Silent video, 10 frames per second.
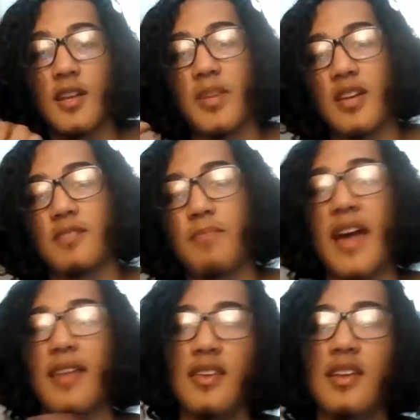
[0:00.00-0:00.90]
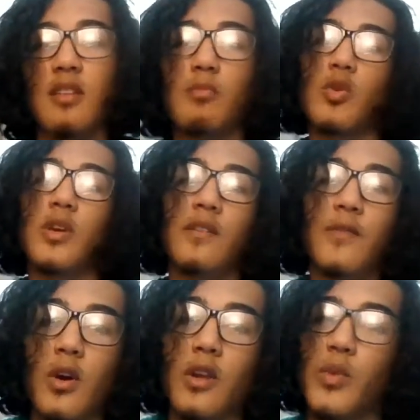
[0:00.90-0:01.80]
because back then in
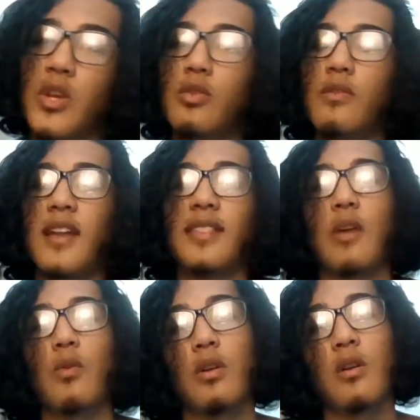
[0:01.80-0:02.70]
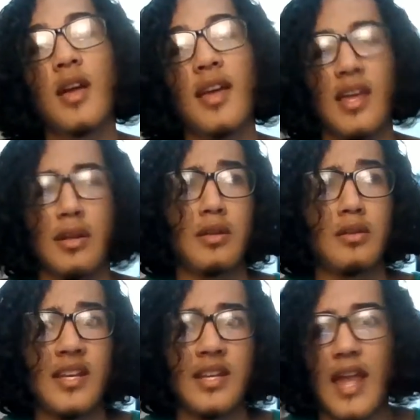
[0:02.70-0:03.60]
Marineford, we knew that they were
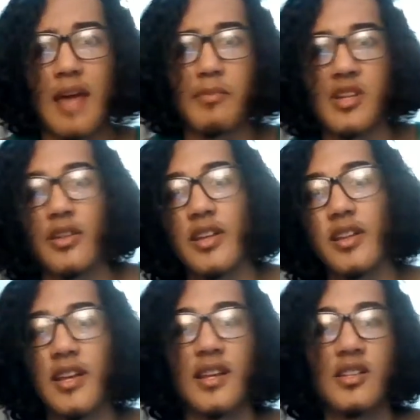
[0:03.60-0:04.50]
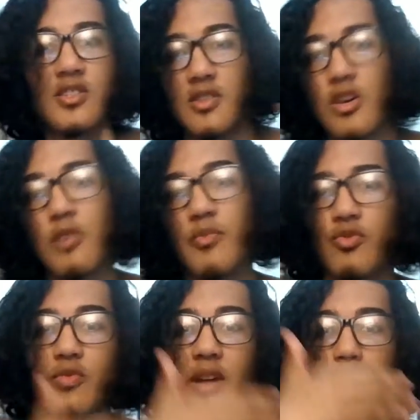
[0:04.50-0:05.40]
in Amazon Lily and Santomaru,
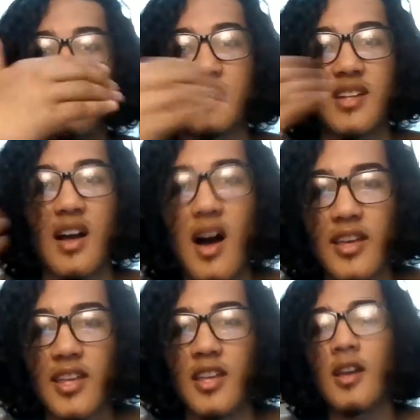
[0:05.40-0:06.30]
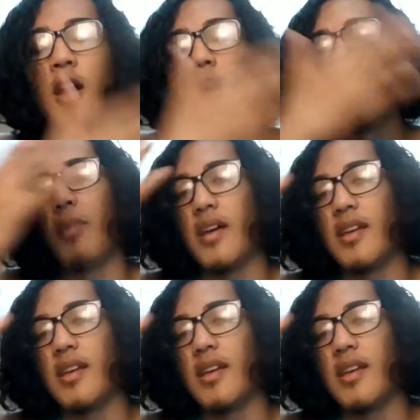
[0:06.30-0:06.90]
they were using hockey, but